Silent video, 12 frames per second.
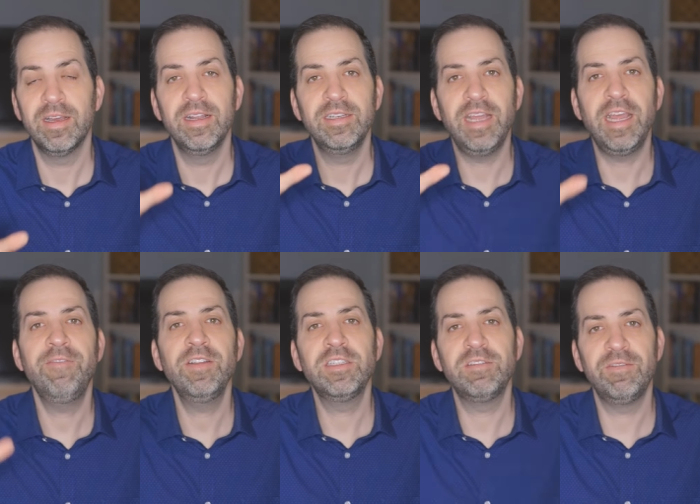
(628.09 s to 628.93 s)

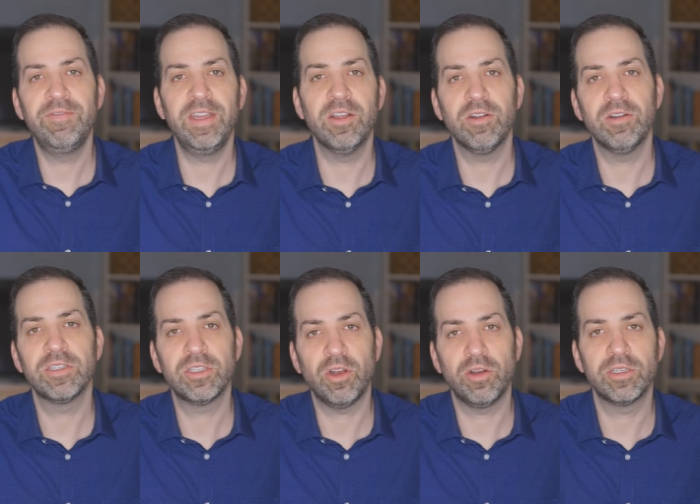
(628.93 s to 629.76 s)
David's fear
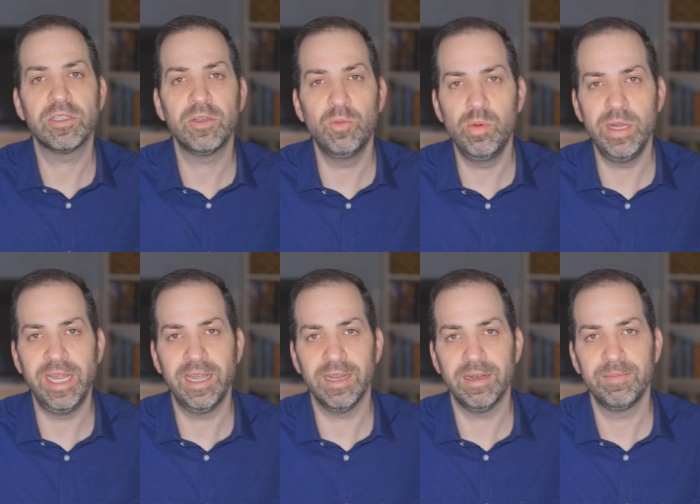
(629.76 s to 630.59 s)
starts to weaken.